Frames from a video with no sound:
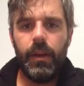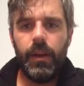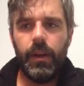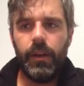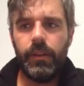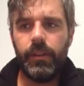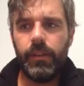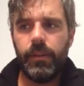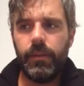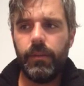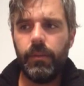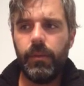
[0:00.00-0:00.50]
I
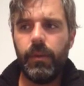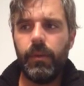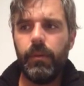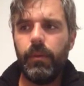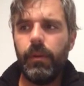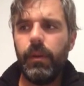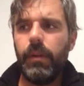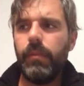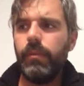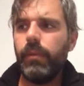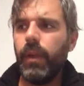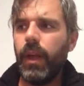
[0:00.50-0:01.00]
said,
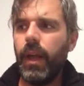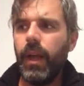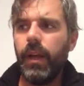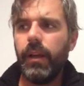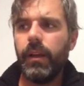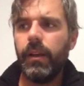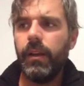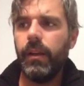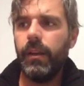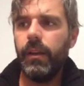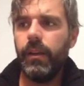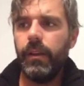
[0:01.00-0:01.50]
what's
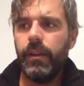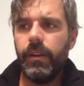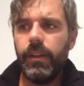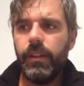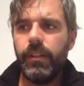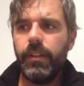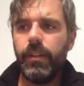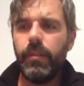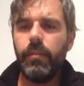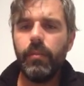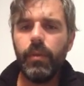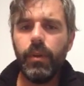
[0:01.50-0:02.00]
wrong? He
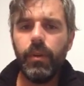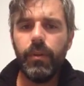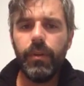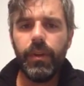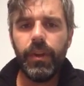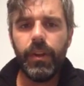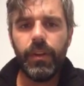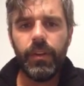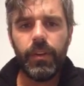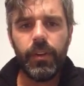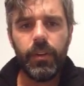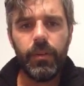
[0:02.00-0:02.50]
said, "Where are
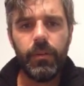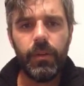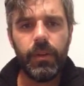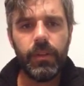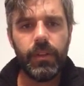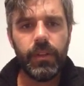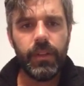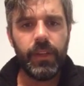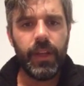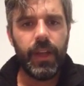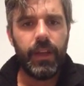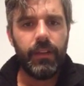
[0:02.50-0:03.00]
you to?" I
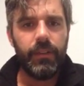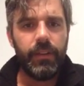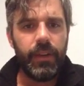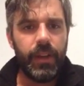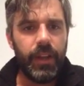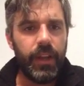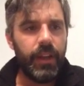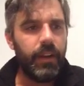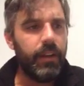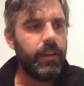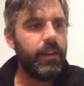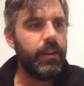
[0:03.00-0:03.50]
said, "Down
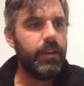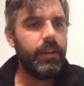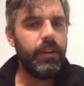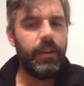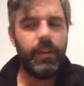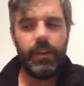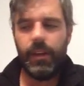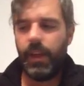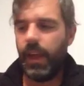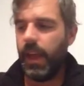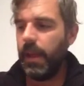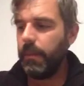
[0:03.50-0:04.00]
there."
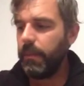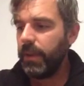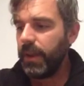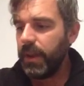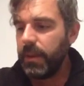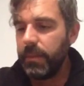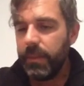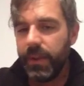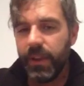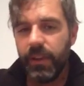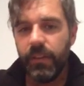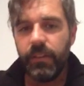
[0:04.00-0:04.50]
"How
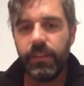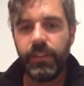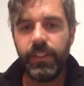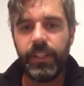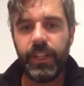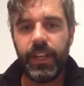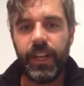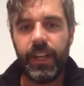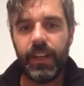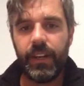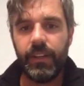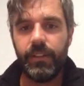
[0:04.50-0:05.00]
many berries you
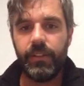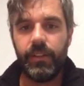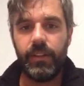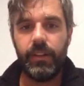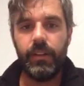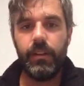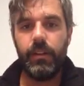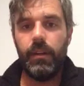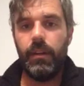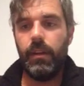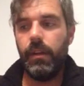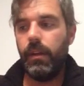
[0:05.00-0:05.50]
got?" I
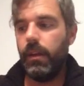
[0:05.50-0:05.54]
said,